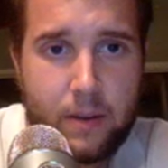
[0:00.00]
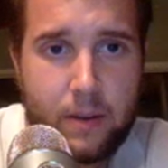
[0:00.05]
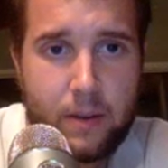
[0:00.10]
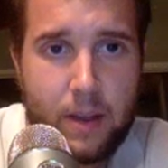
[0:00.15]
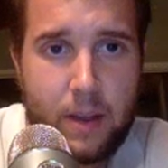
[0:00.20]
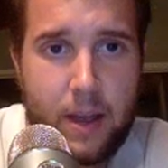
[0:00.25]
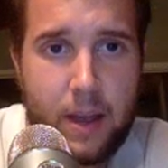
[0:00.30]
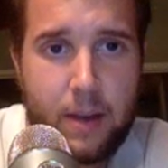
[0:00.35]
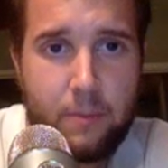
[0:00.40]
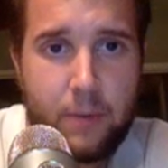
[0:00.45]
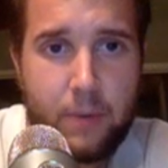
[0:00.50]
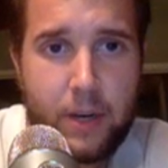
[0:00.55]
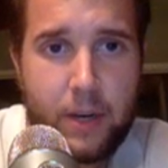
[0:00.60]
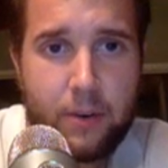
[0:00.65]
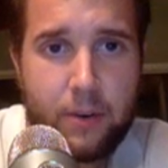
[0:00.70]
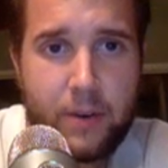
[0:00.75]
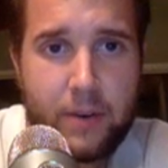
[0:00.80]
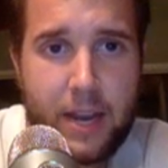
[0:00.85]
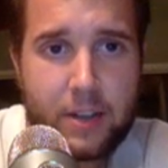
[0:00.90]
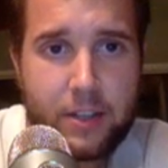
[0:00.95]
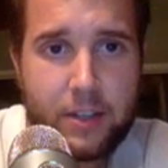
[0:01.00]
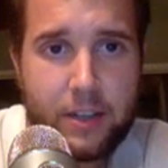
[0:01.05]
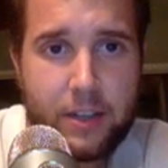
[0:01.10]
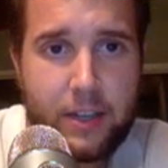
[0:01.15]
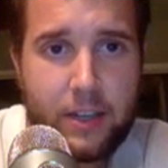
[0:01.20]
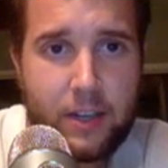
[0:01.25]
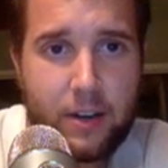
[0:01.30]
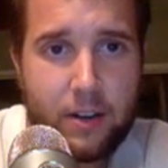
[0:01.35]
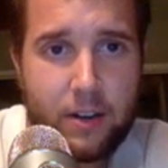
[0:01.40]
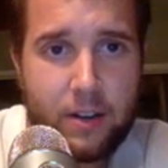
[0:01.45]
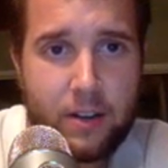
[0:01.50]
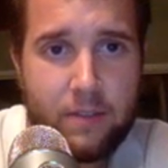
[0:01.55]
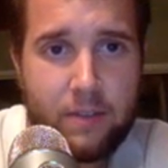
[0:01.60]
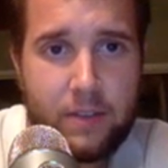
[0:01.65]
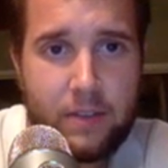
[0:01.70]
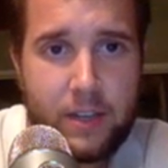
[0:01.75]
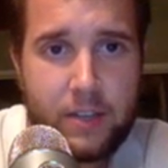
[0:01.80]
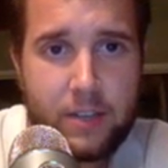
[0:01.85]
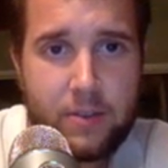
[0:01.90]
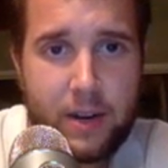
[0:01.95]
And we don't actually need all of
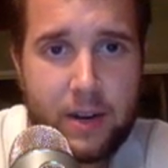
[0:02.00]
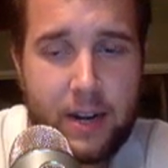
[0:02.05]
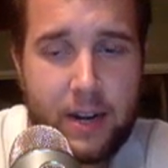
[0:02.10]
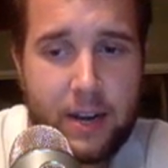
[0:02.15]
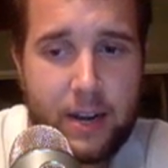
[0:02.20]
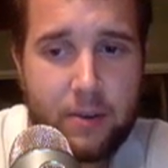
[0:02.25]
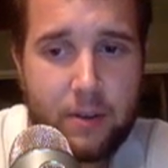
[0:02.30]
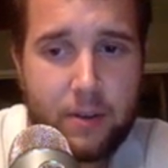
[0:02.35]
these right now,